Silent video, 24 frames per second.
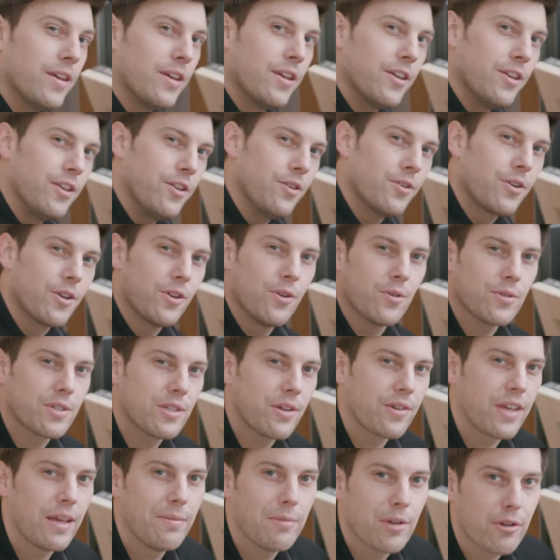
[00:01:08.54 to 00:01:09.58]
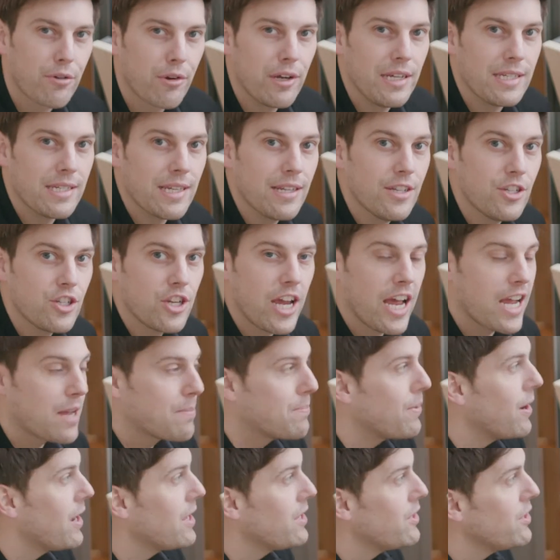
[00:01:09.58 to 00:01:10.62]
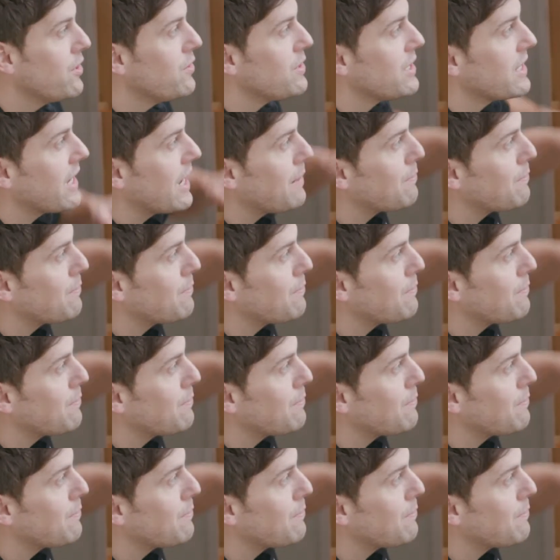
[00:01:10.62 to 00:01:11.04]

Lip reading: You can also keep the grease in check by using a